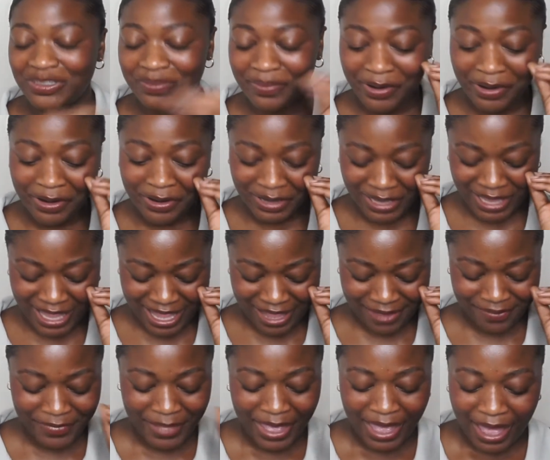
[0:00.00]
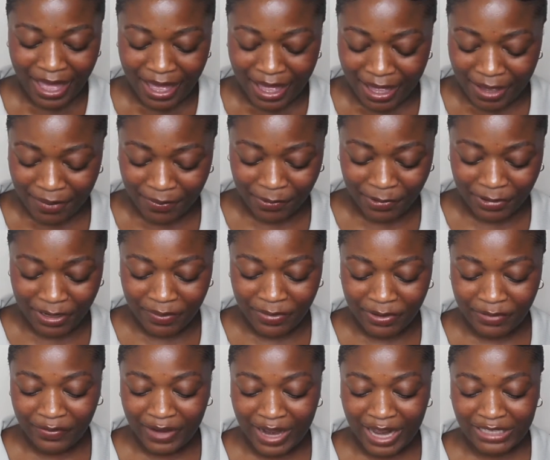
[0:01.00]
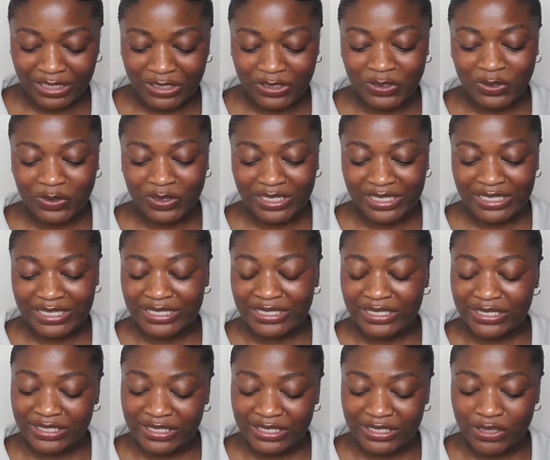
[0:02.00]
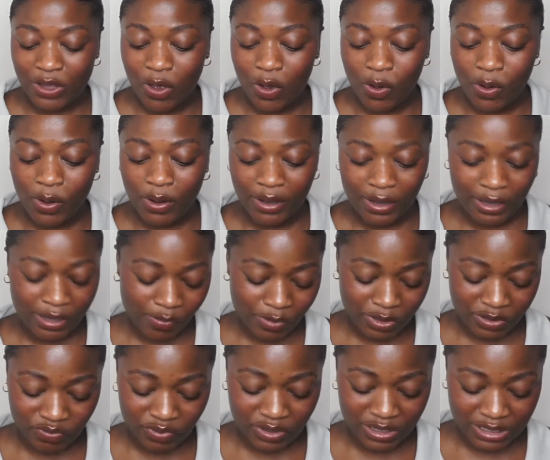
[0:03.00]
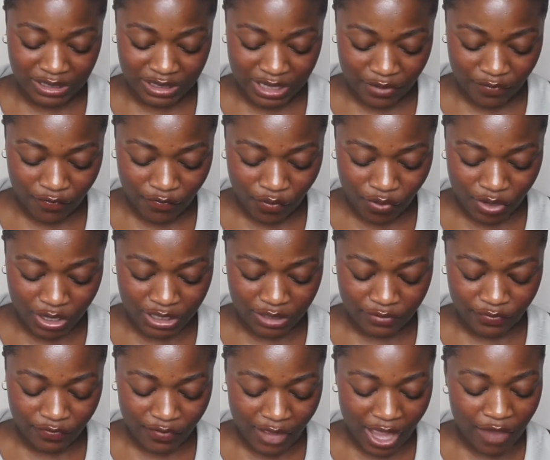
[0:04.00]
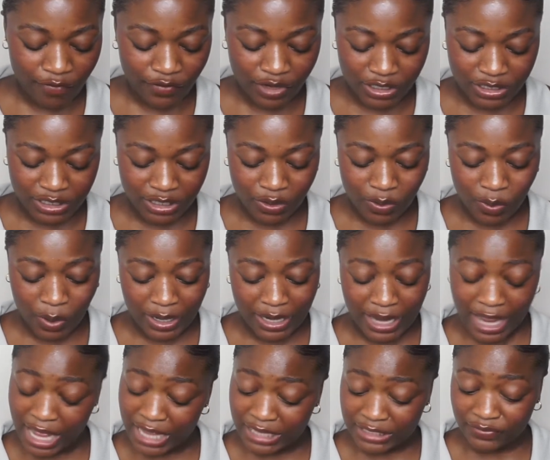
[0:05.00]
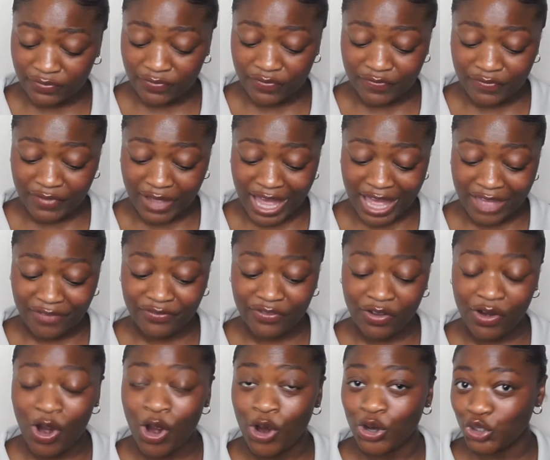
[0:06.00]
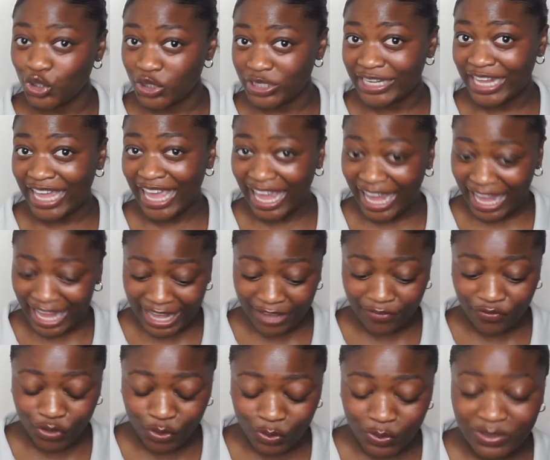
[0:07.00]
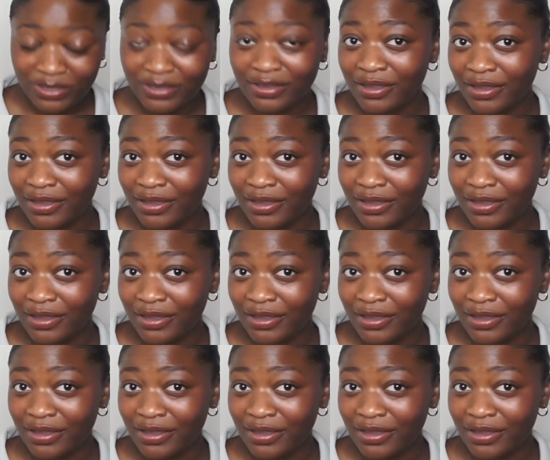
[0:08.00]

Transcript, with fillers: But yeah, I'm gonna be reacting to this song. It was released like 45 days ago and it has 500k views.